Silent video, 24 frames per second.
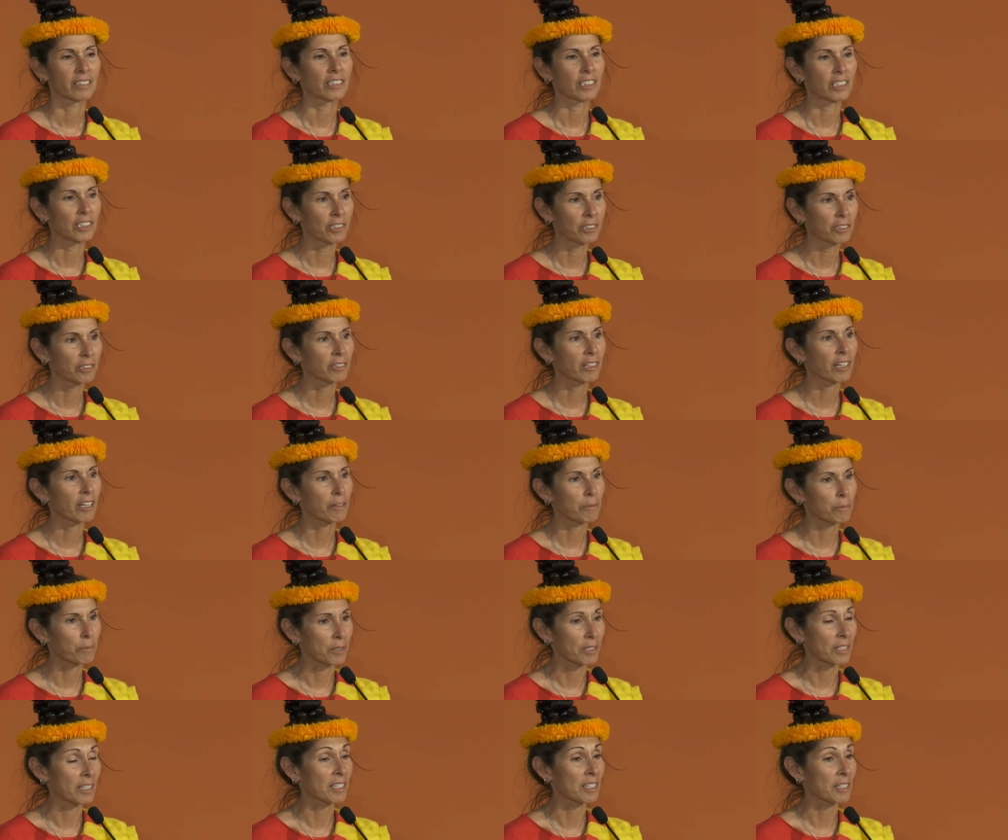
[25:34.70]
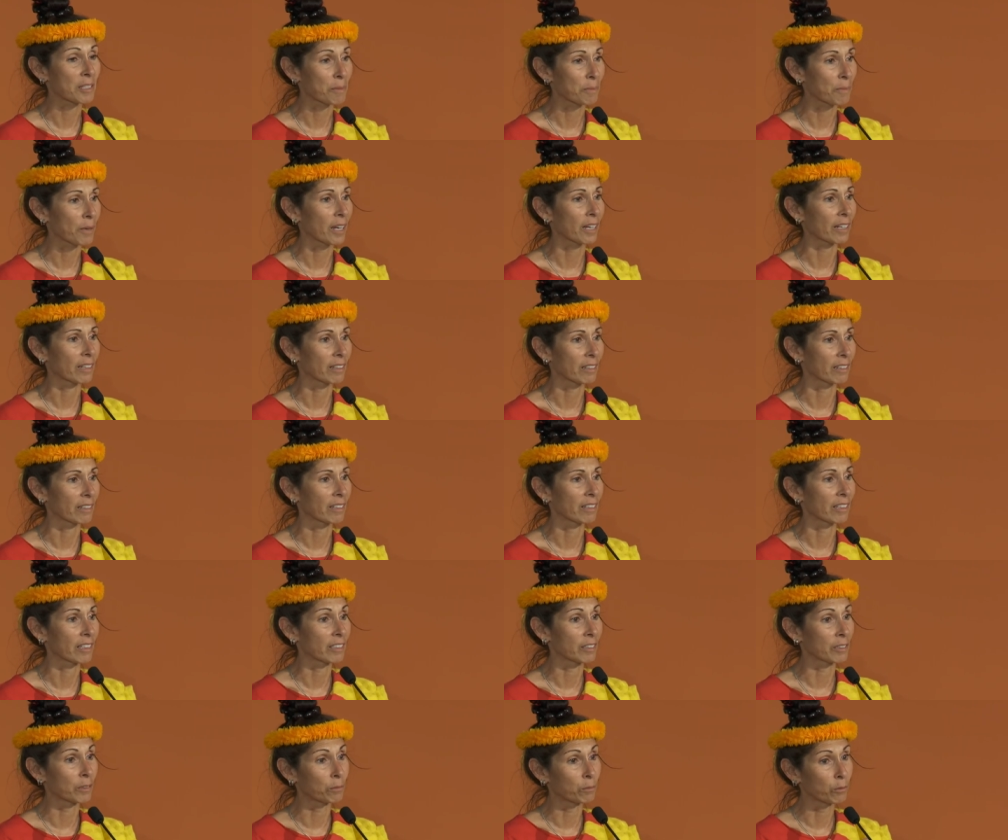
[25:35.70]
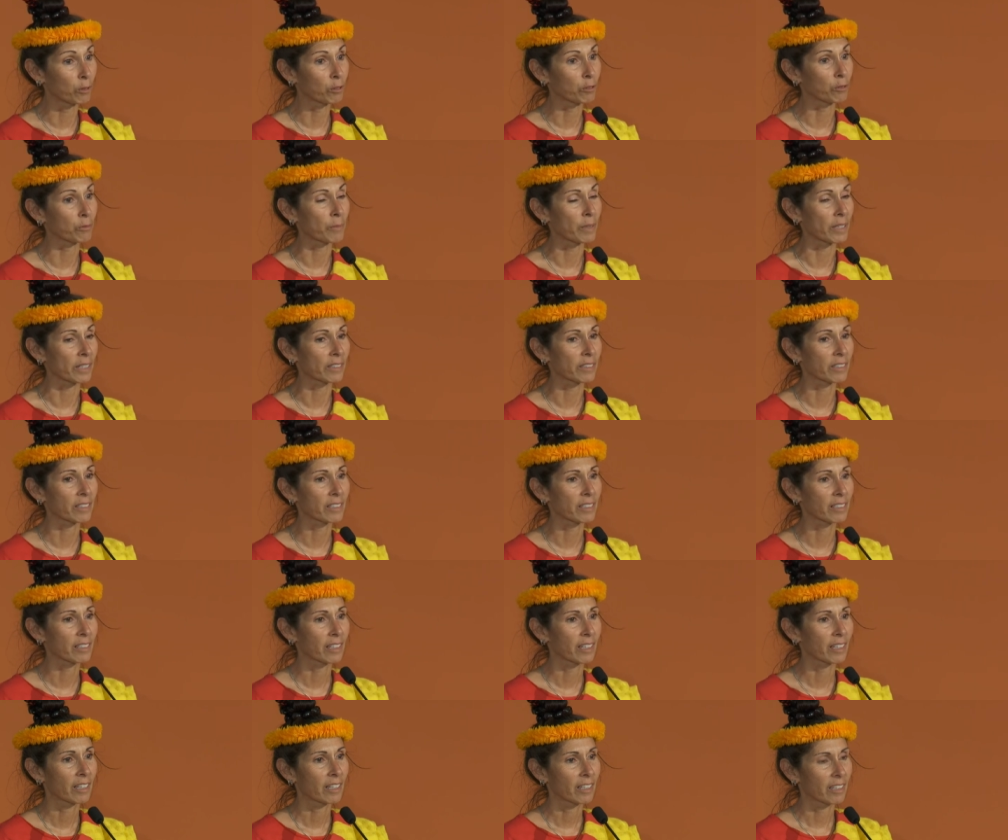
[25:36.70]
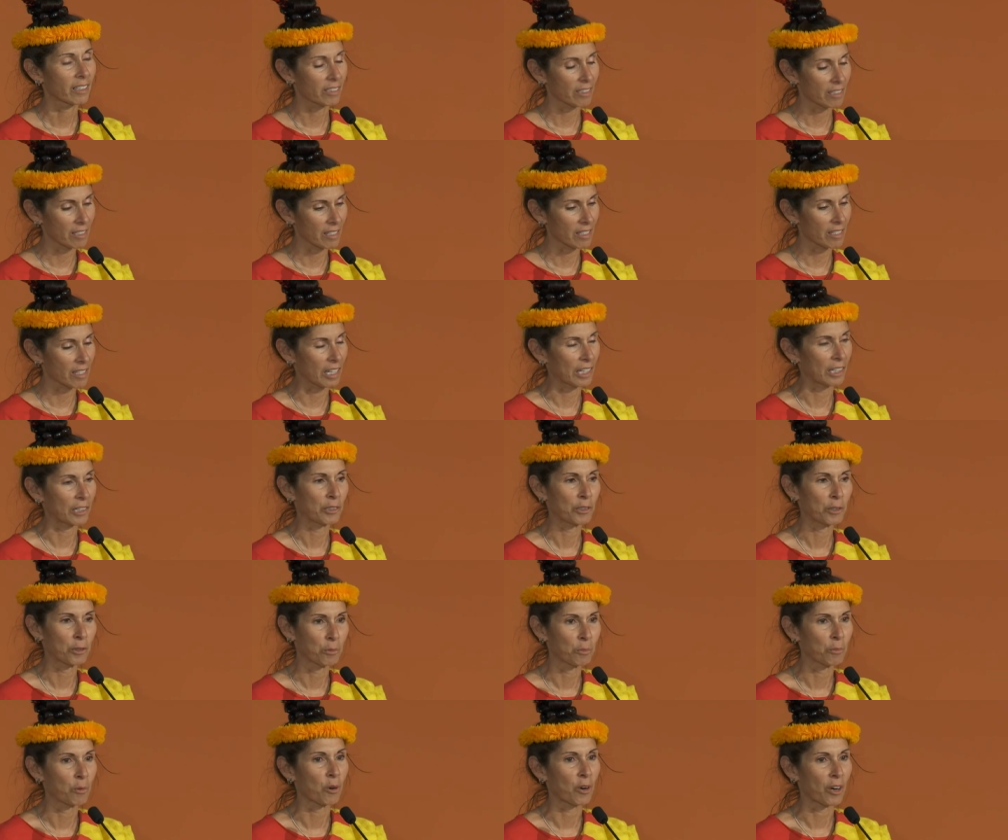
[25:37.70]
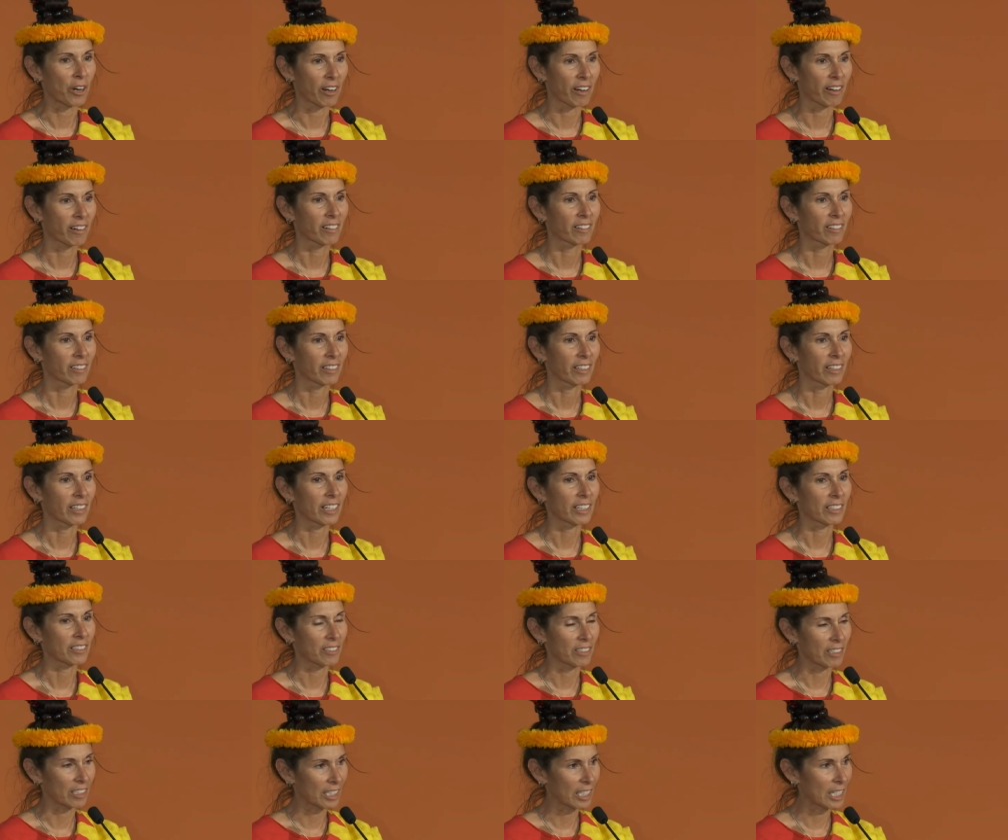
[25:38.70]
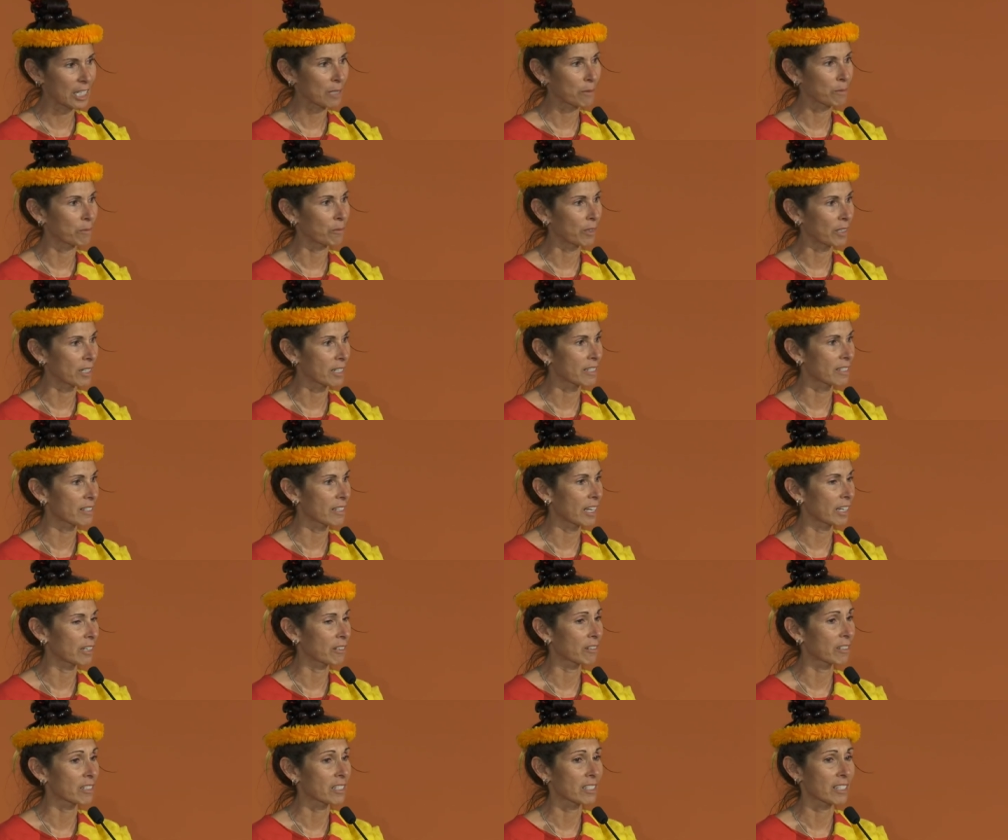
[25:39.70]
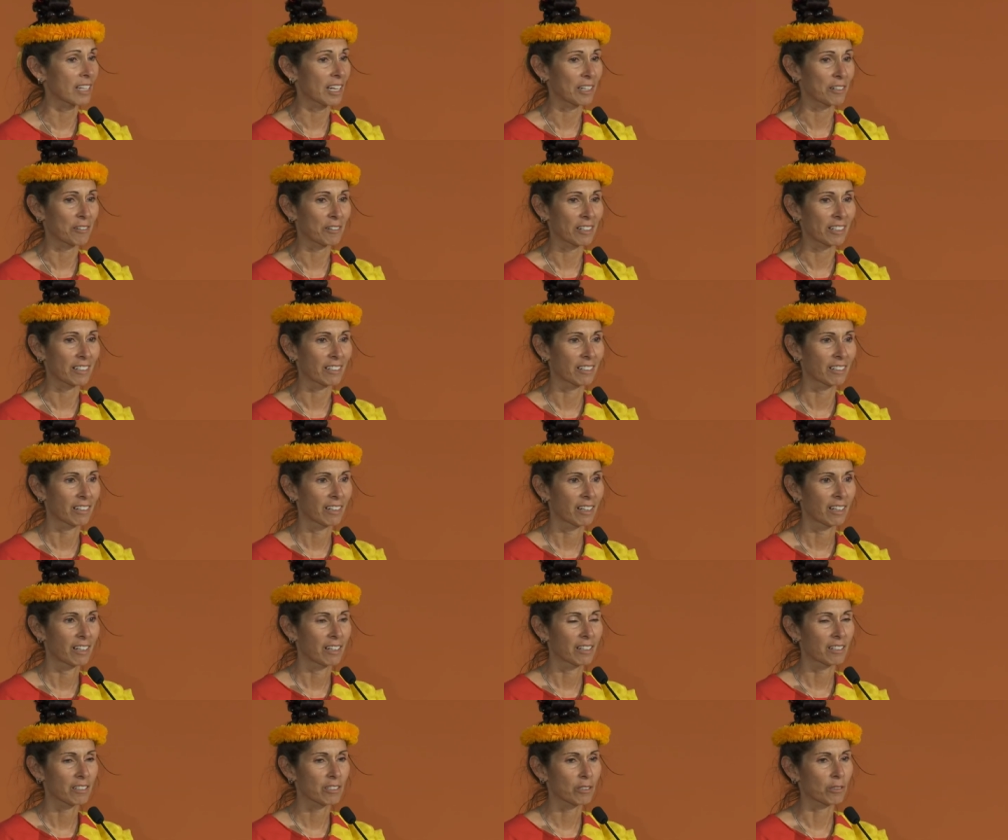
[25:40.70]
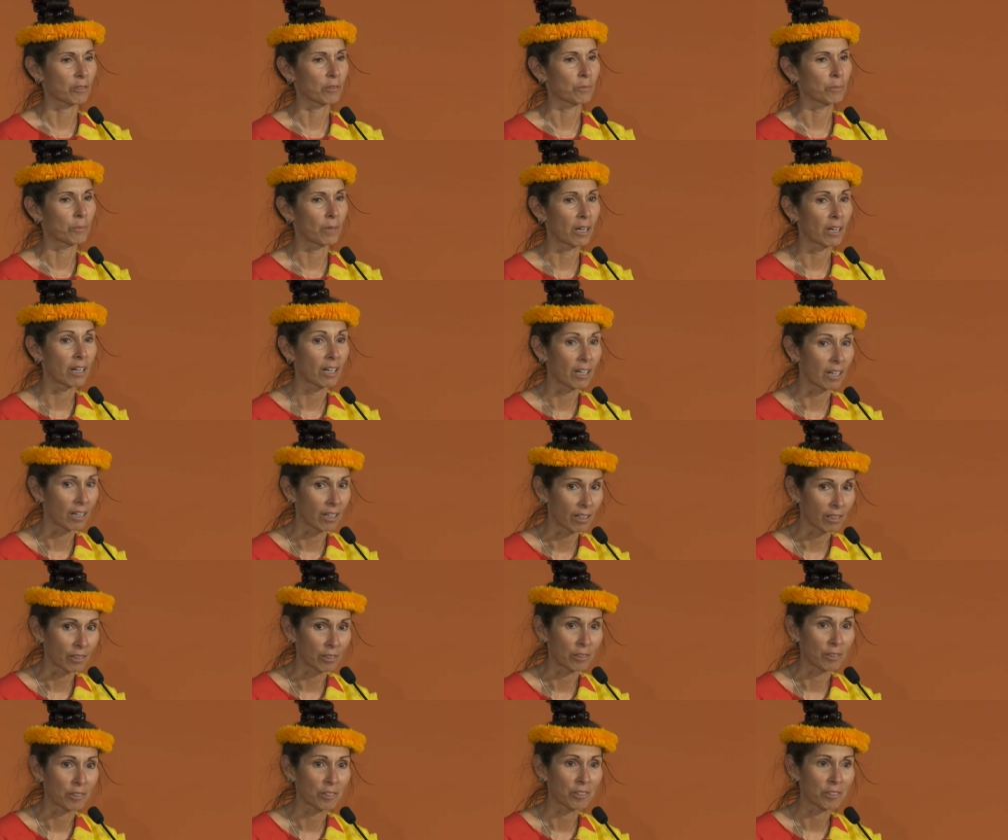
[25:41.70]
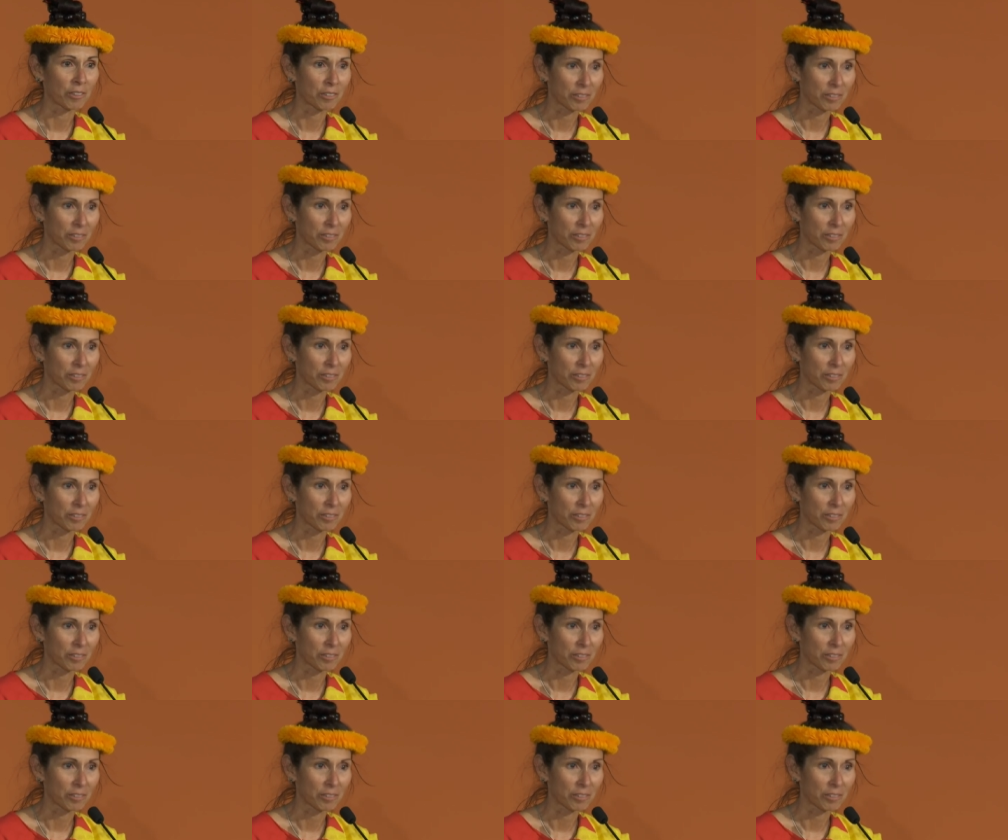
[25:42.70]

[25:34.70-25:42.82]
you have participated in the movement to say no more and to keep what is sacred sacred. So mahalo.